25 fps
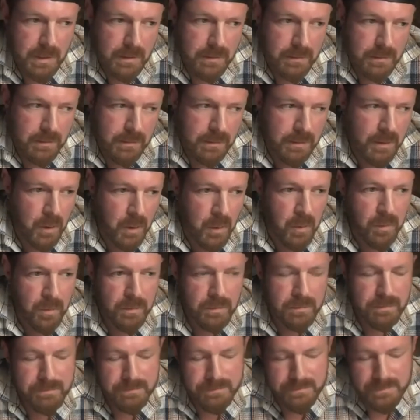you know,
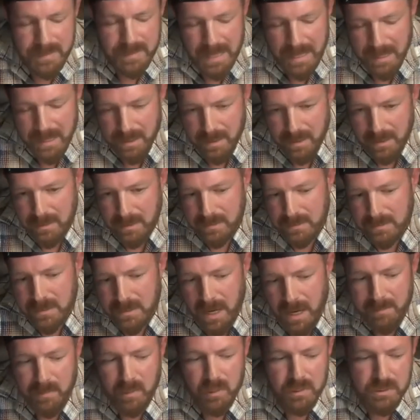
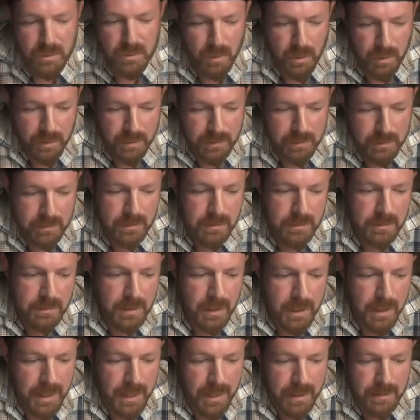time goes on,
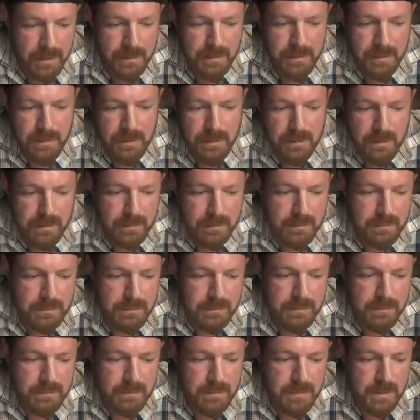and you
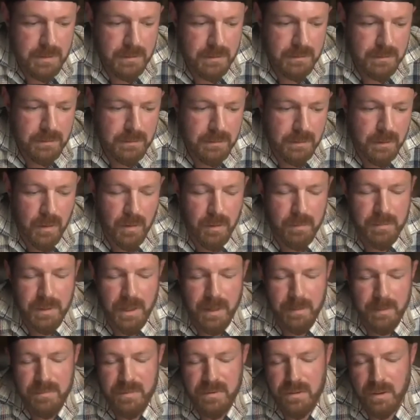know, I'm,
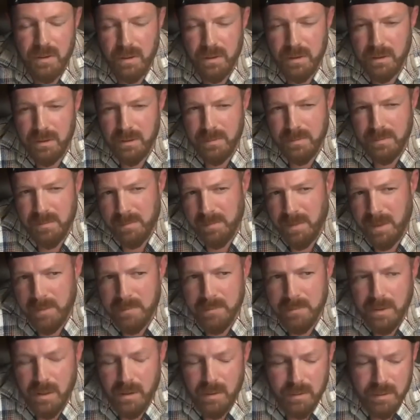I'm 30. I'm in my
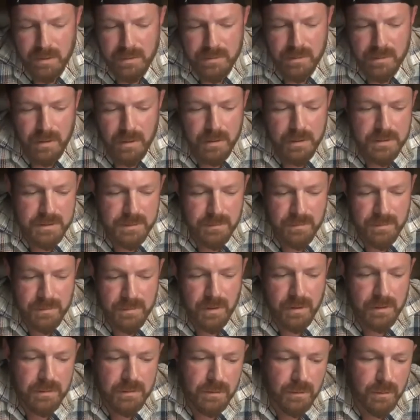early 30s. I'm
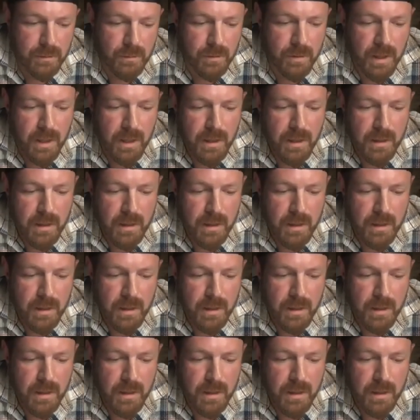32,